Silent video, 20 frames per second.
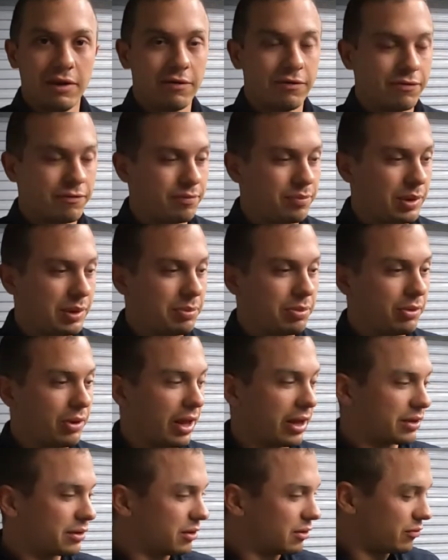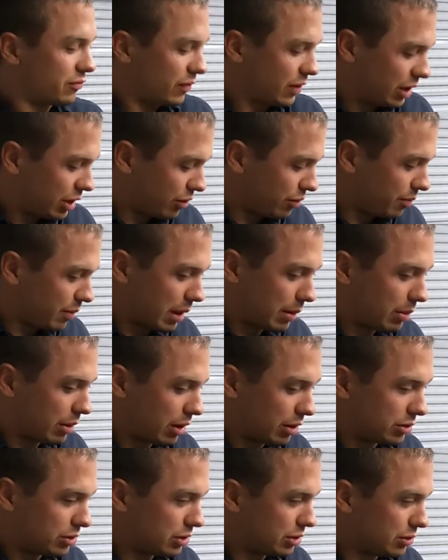If people like this video, maybe
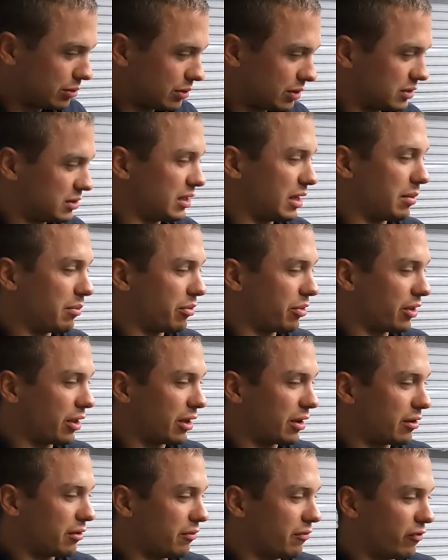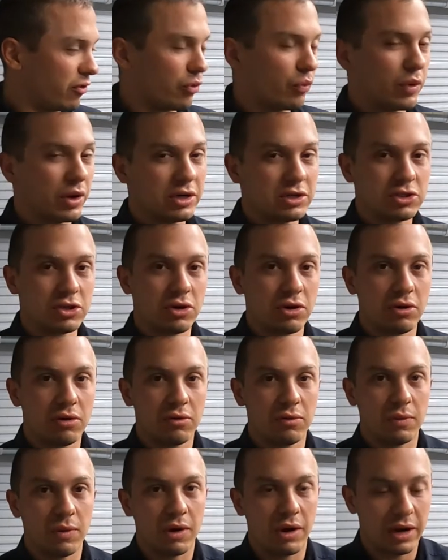I'll do the same thing for
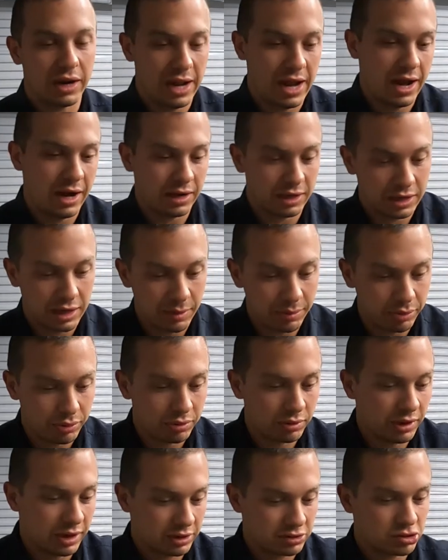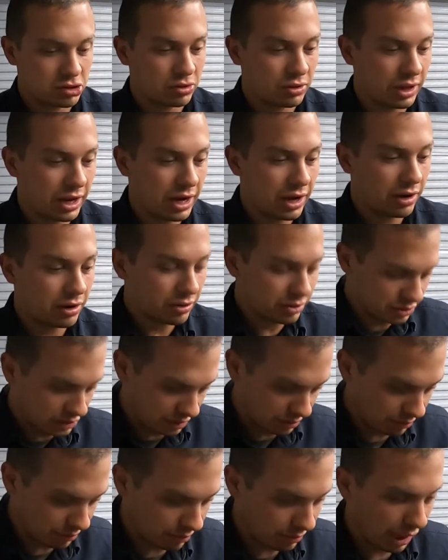winter where I add a couple extra layers
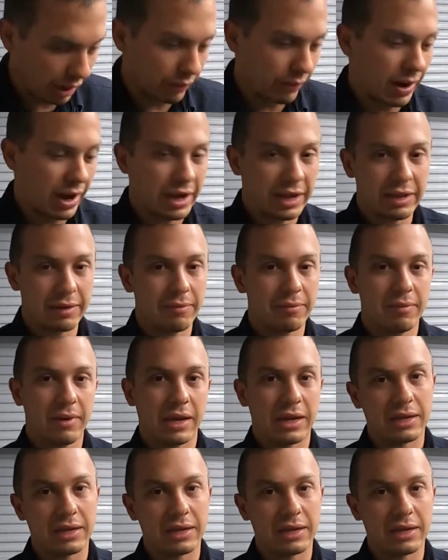in my riding,